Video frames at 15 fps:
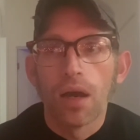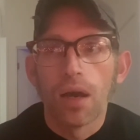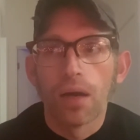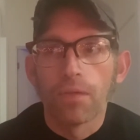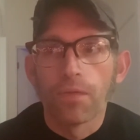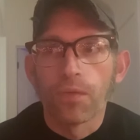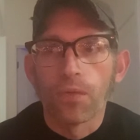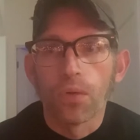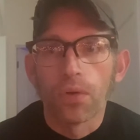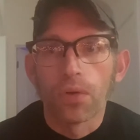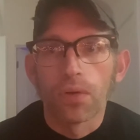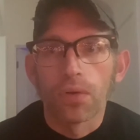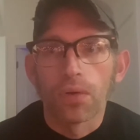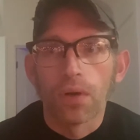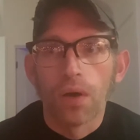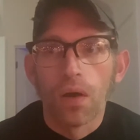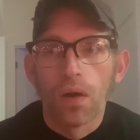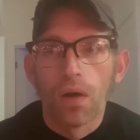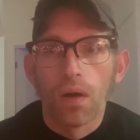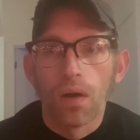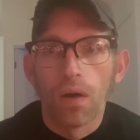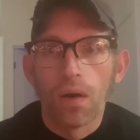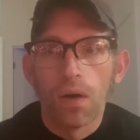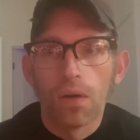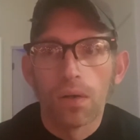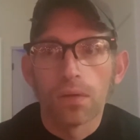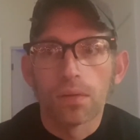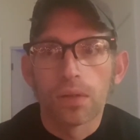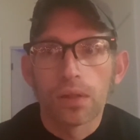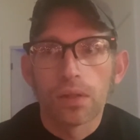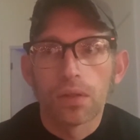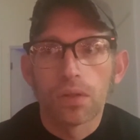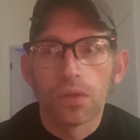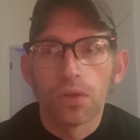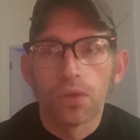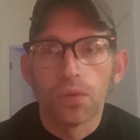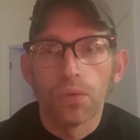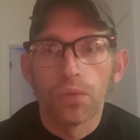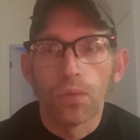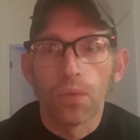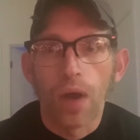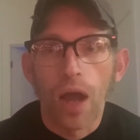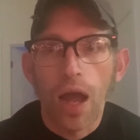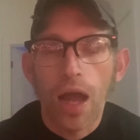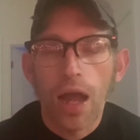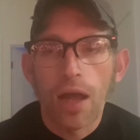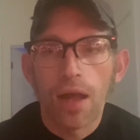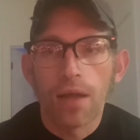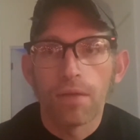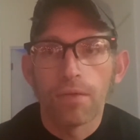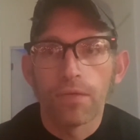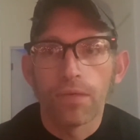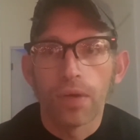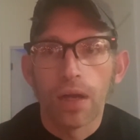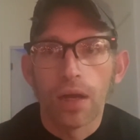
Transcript: for haunts to have